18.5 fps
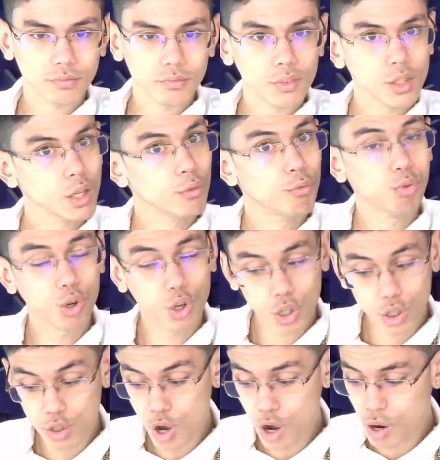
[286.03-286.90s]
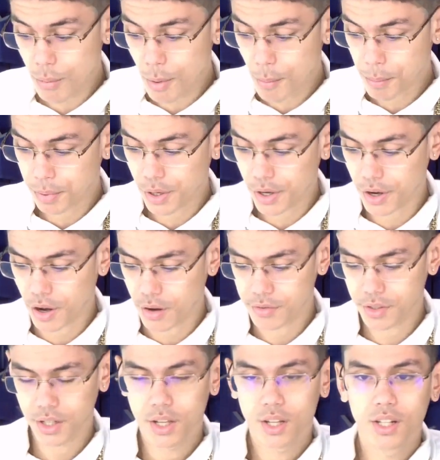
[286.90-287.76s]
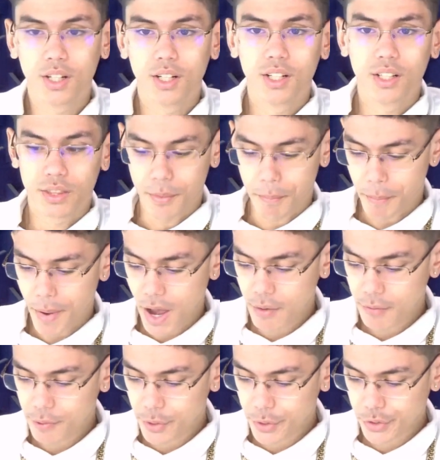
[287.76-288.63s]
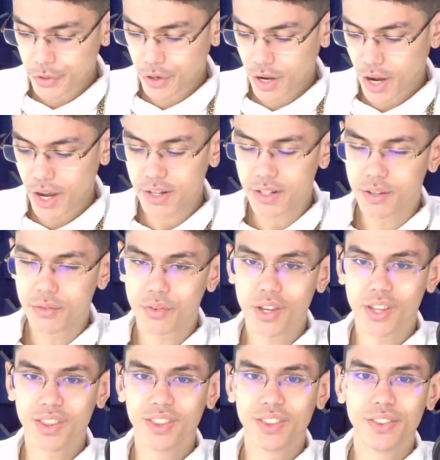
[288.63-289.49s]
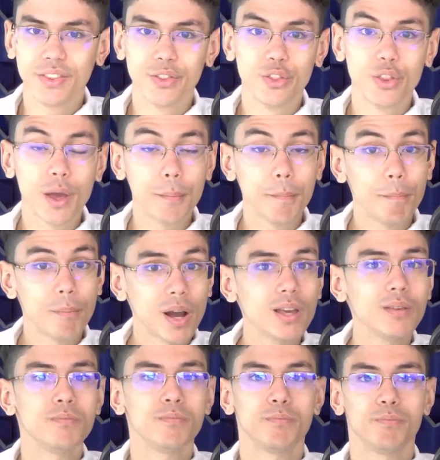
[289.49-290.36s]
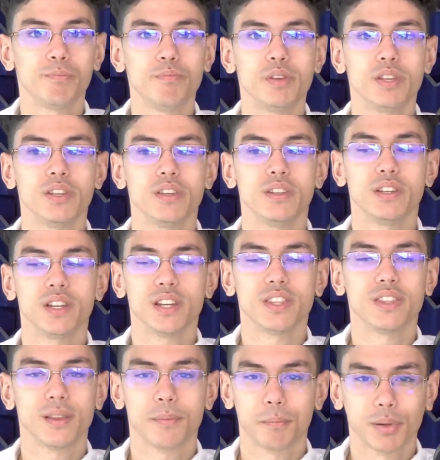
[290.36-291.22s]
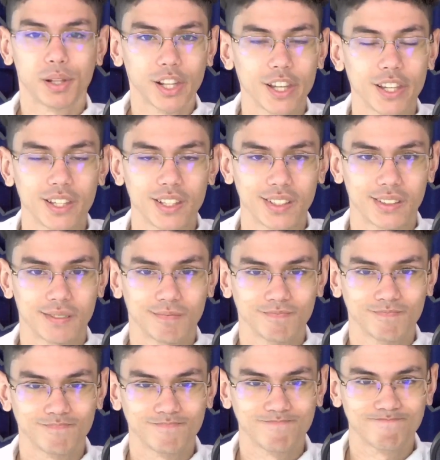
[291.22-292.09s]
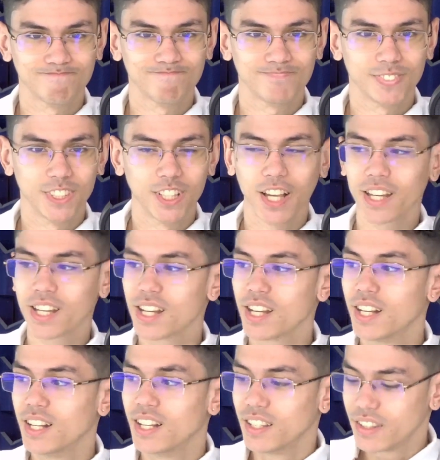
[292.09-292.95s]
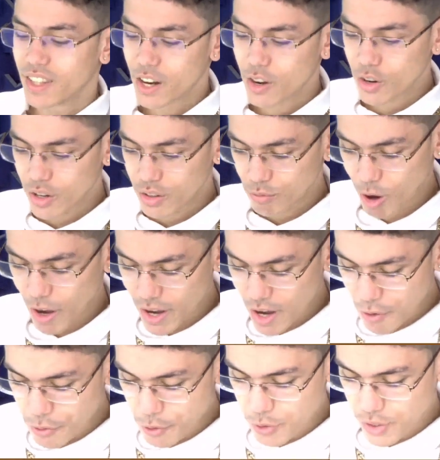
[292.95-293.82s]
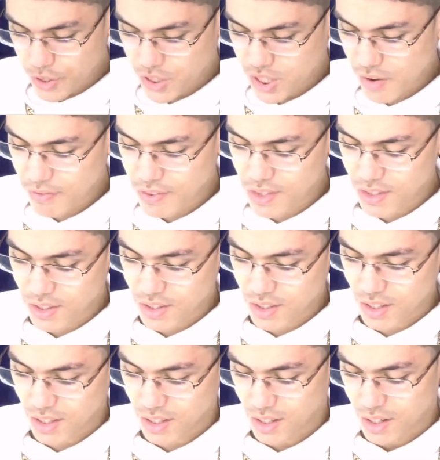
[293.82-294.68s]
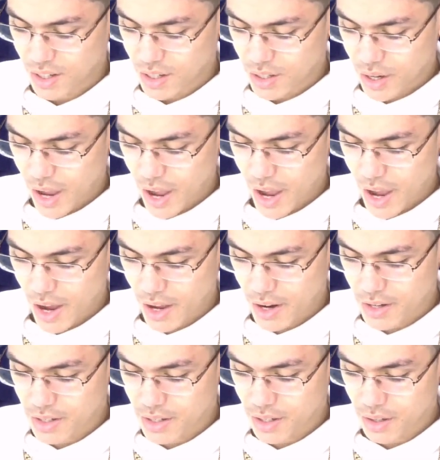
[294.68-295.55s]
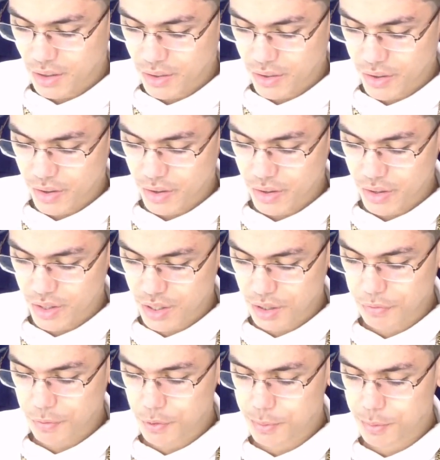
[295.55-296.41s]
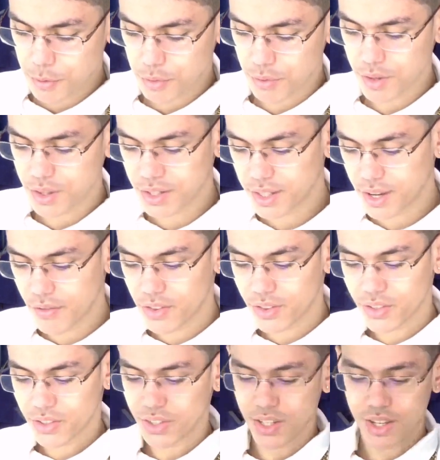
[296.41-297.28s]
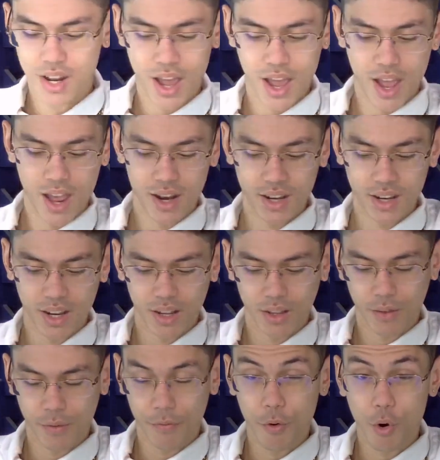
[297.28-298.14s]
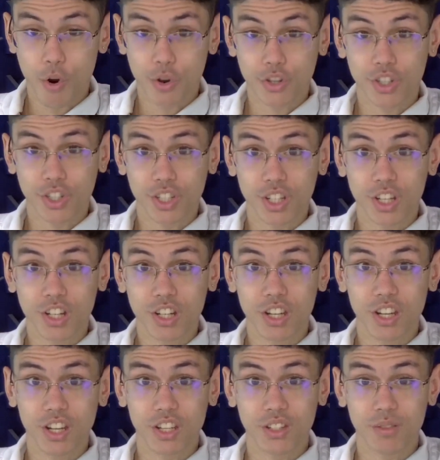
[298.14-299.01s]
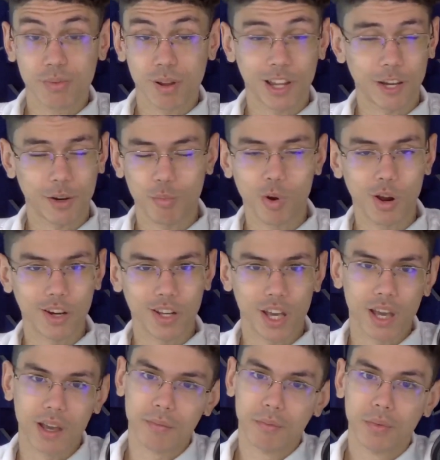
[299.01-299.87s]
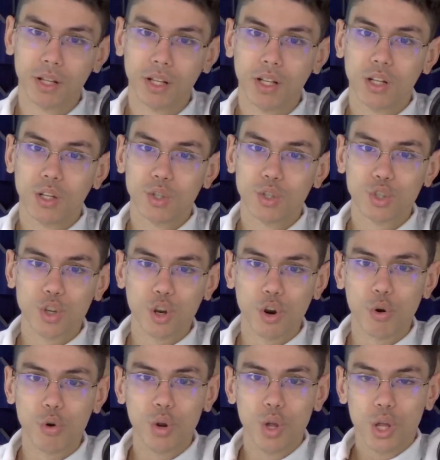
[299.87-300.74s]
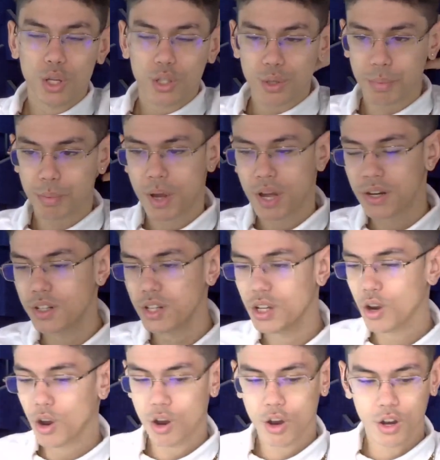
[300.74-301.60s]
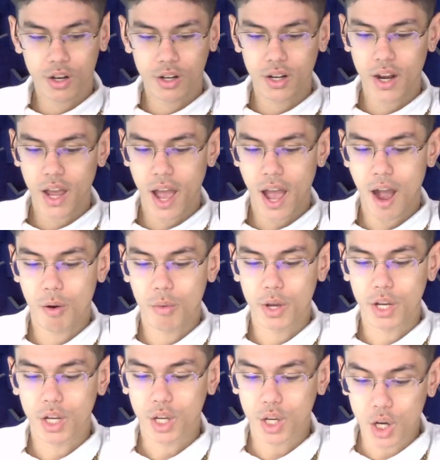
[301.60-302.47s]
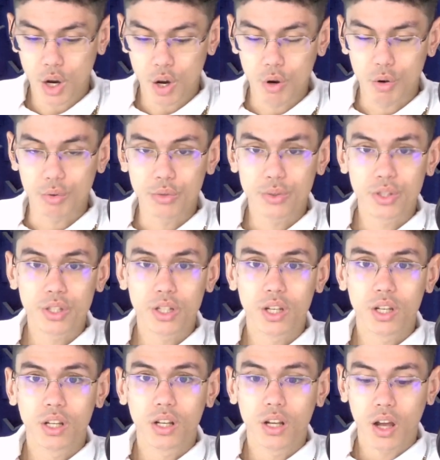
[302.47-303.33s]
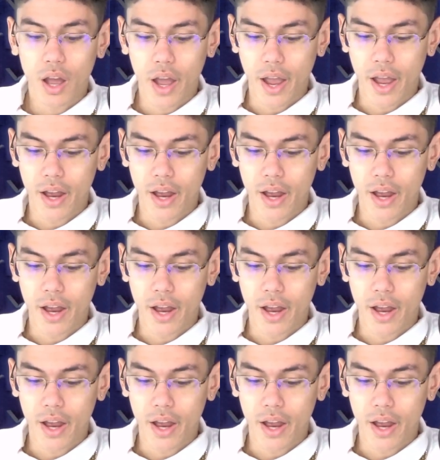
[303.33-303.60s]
if we're going to talk about playoffs, the Mavericks are kind of in, they might be in the play in. Like, they're, right now they're the seventh seed. And the, the difference between the seventh seed and like the fourth seed is like one game. So depending on how it goes, and